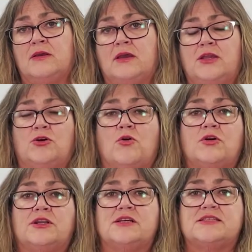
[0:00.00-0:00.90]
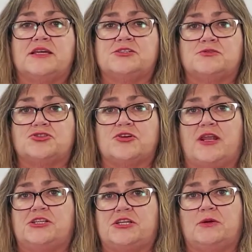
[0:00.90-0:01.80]
Your organisational
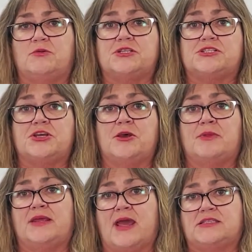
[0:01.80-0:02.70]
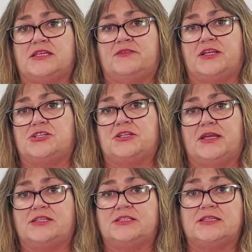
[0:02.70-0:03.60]
strategy will determine the activities you
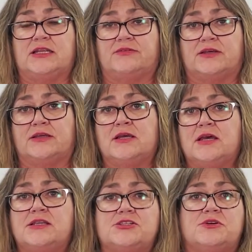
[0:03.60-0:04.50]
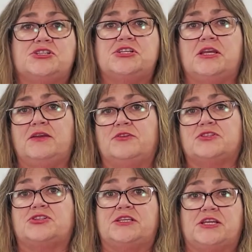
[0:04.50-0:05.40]
need to deliver to achieve your
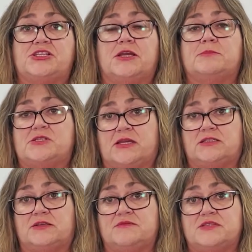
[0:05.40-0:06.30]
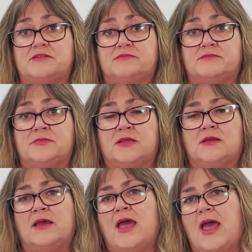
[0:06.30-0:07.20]
strategic objectives,
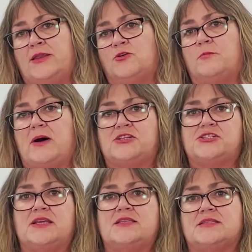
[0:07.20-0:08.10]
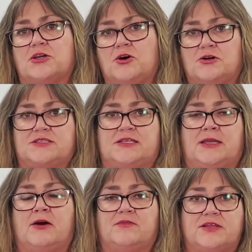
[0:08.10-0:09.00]
and your budget is the
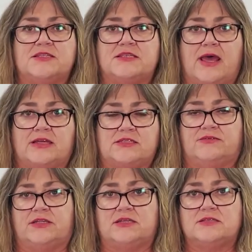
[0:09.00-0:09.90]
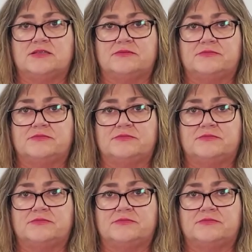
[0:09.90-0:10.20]
costing of these activities.